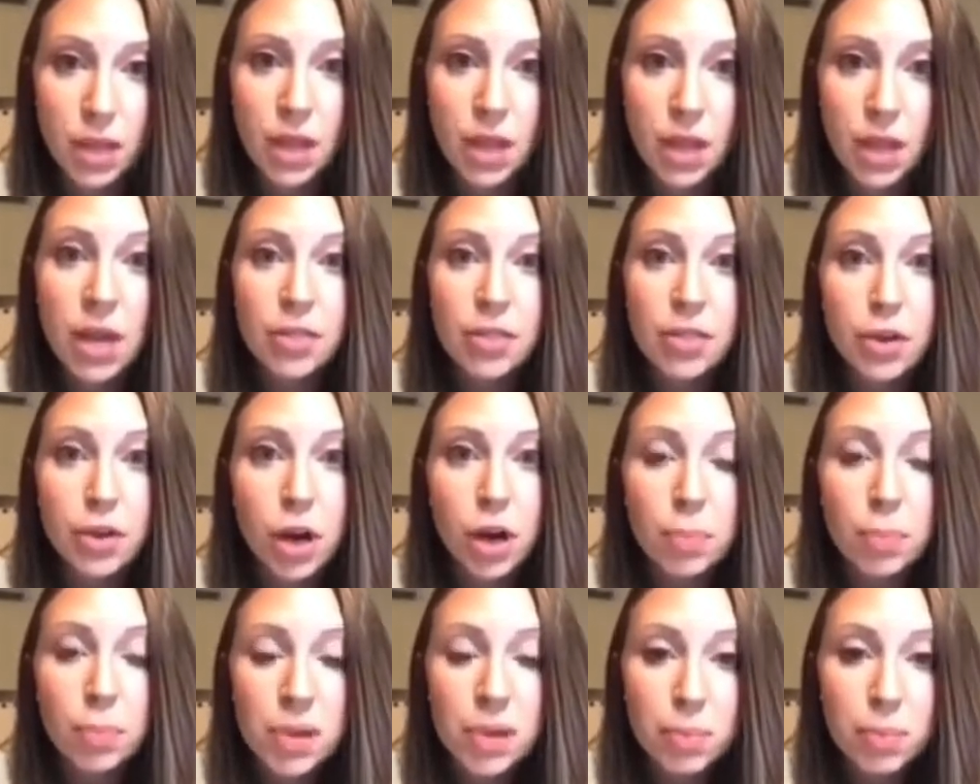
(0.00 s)
There
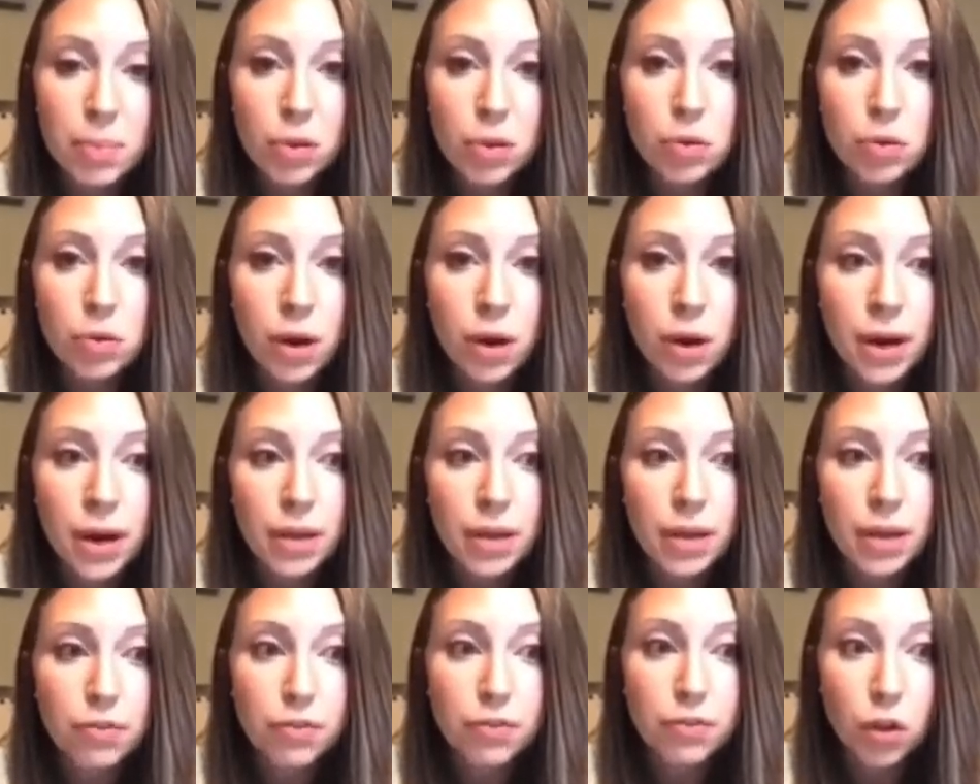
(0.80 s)
are people who are a
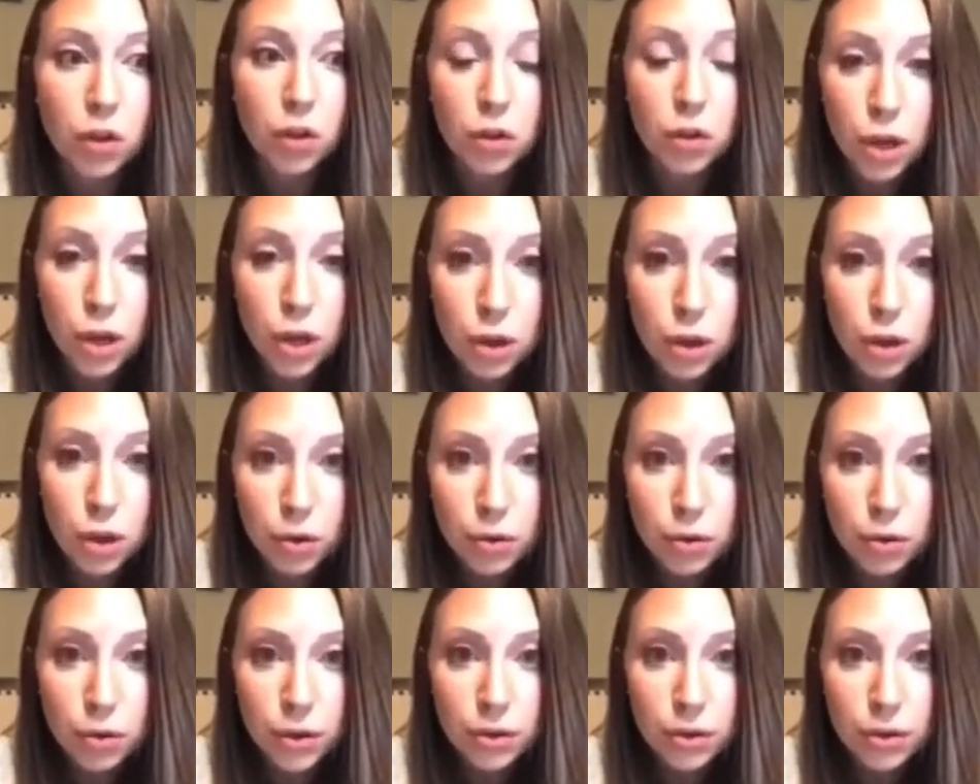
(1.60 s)
full
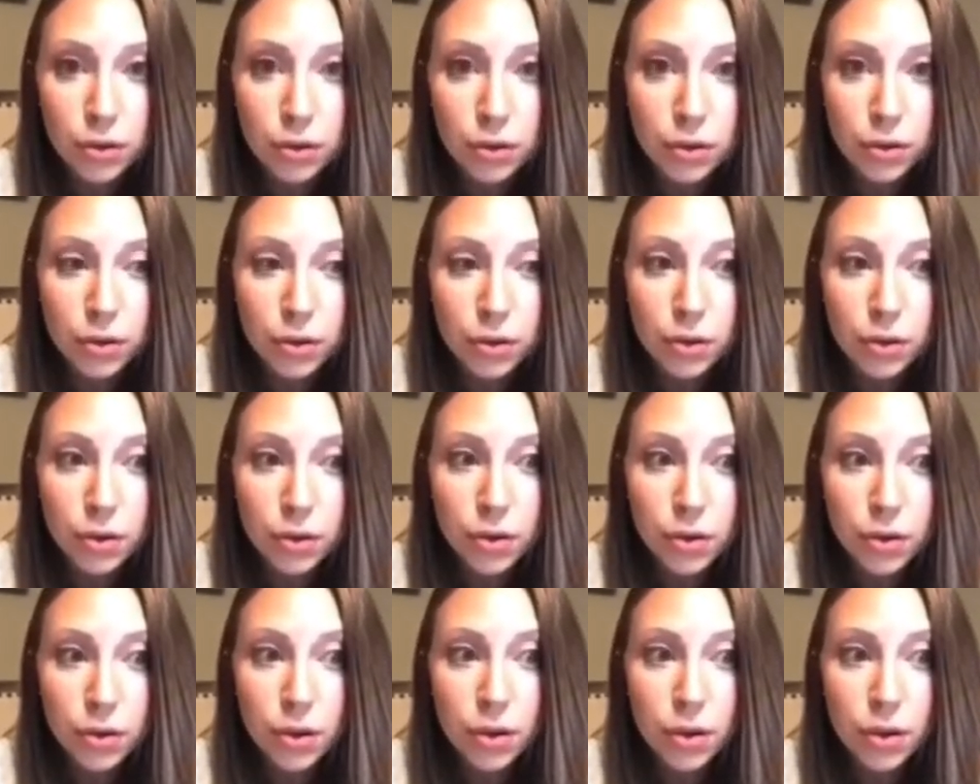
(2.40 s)
code,
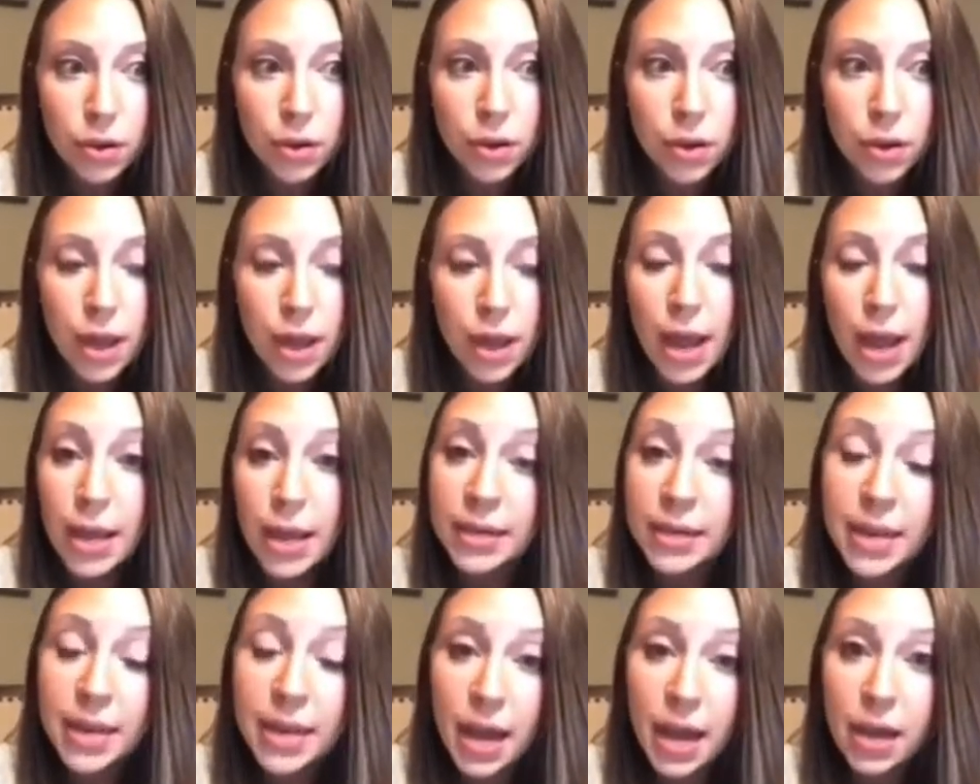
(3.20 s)

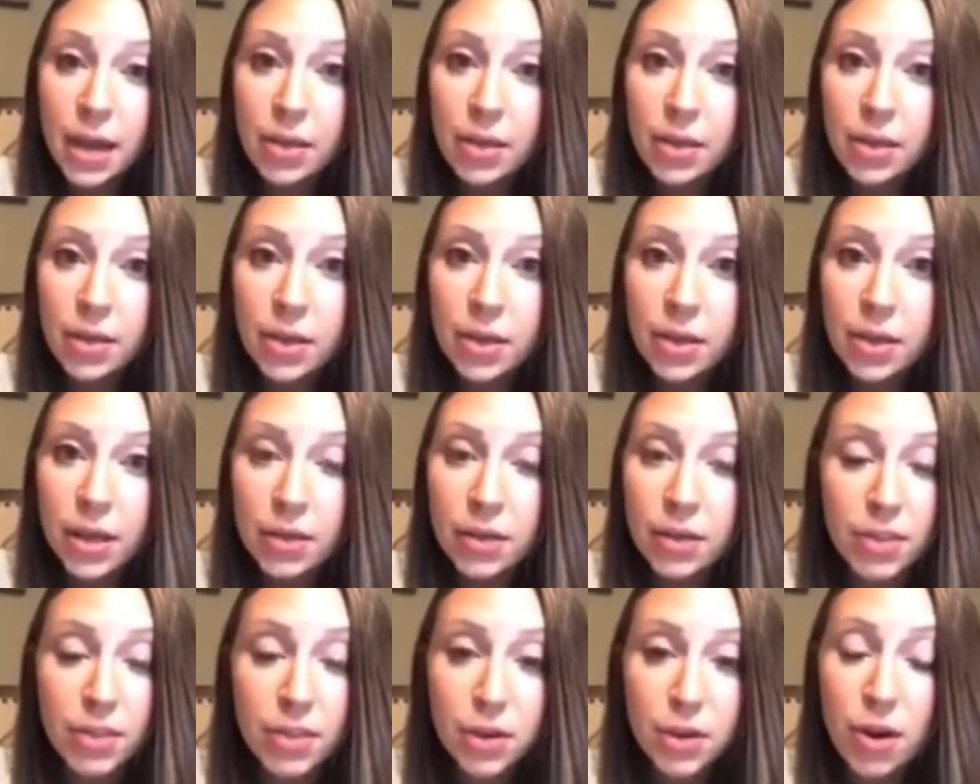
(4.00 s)
and yet
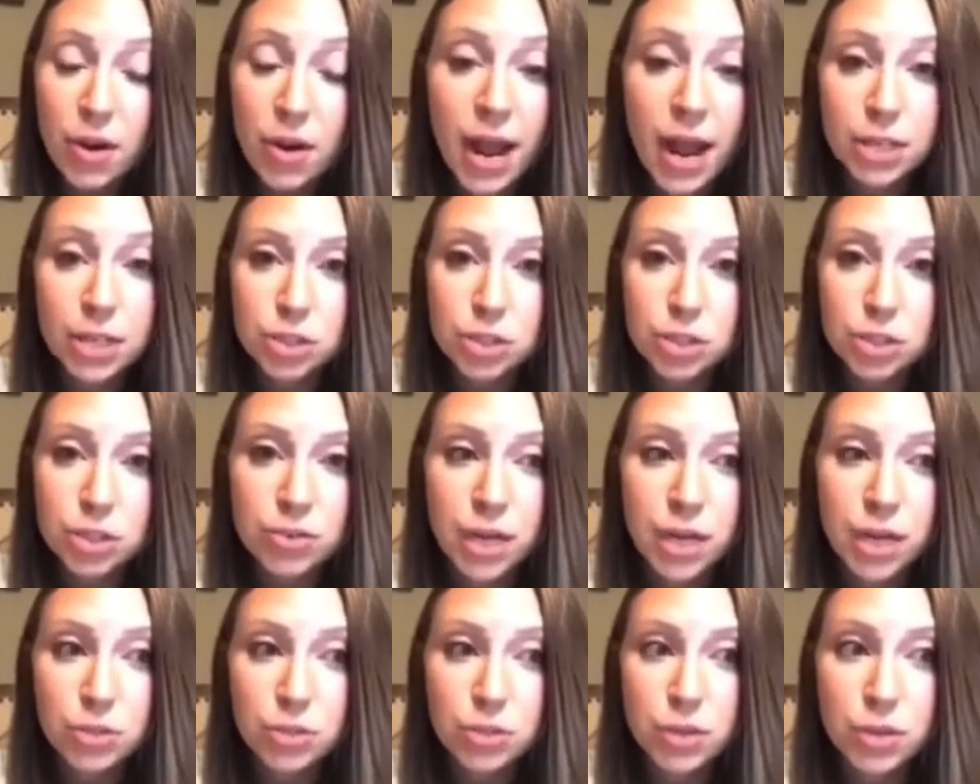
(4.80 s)
if they crash, they're
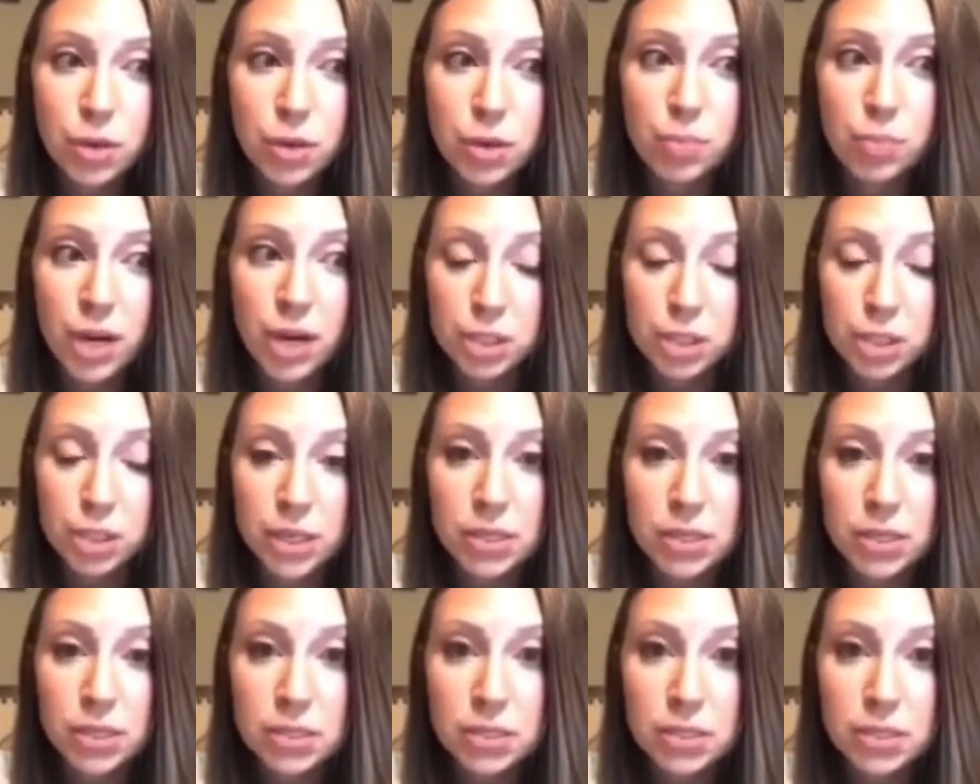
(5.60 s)
not doing
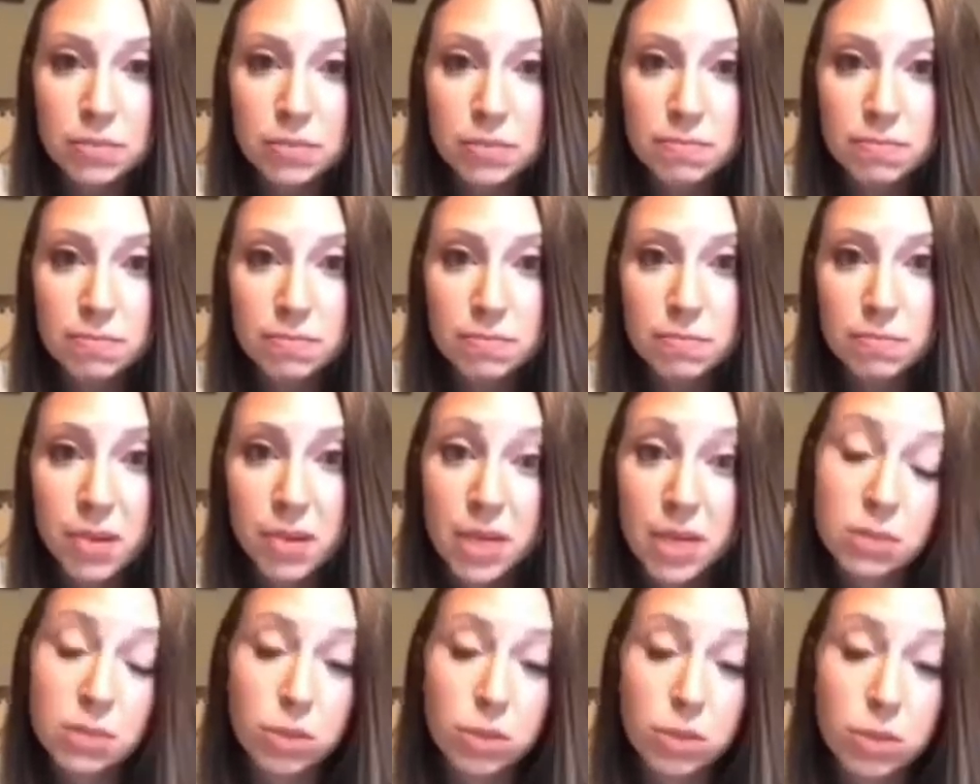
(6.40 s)
compressions
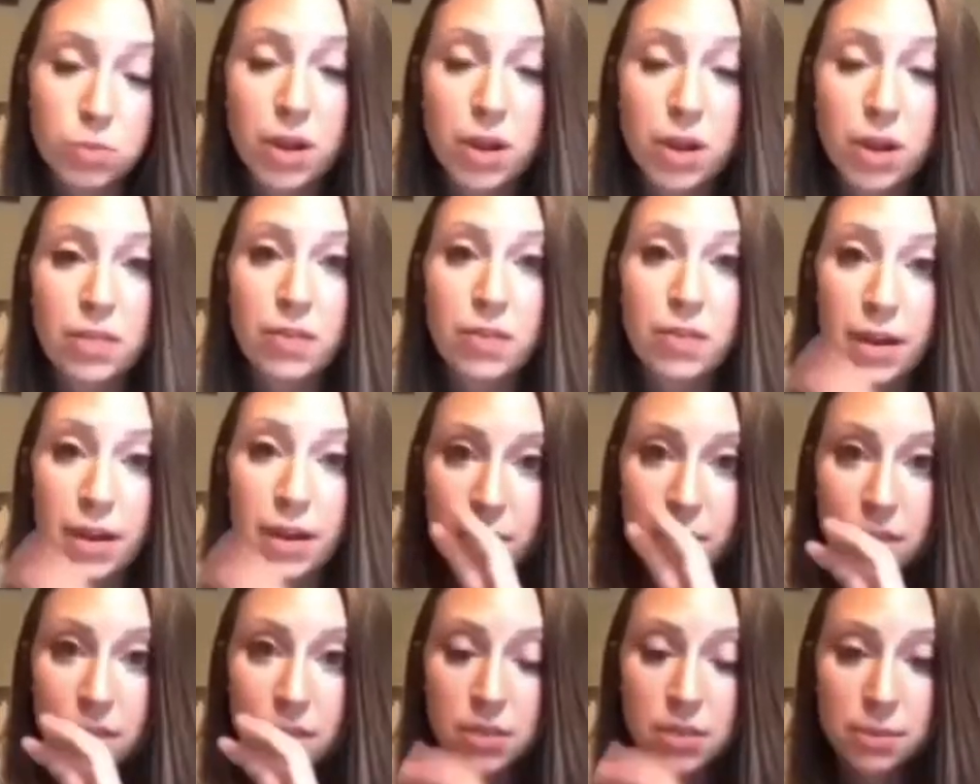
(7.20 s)
because it will spread the
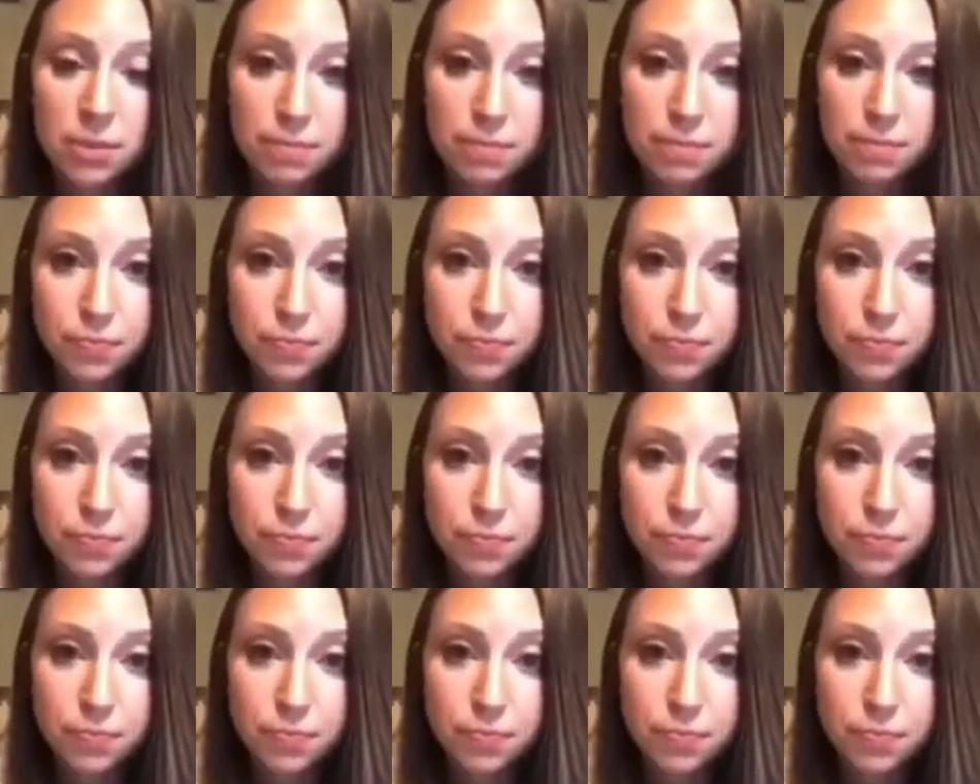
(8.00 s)
virus.